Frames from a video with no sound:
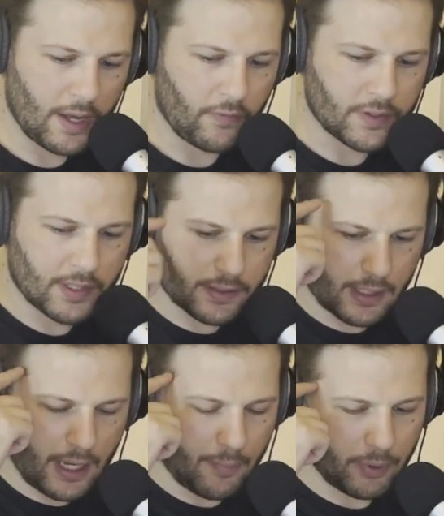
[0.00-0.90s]
the Everest
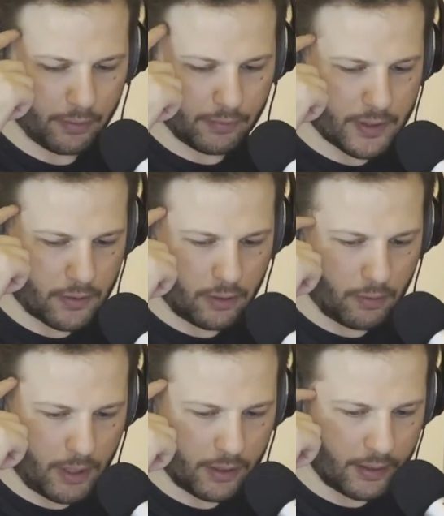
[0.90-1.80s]
doesn't count, but let's
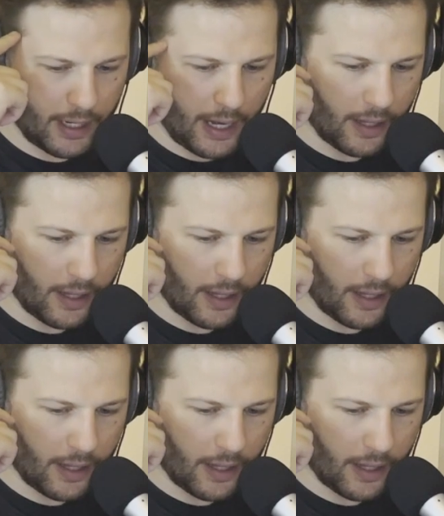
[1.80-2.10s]
call it one.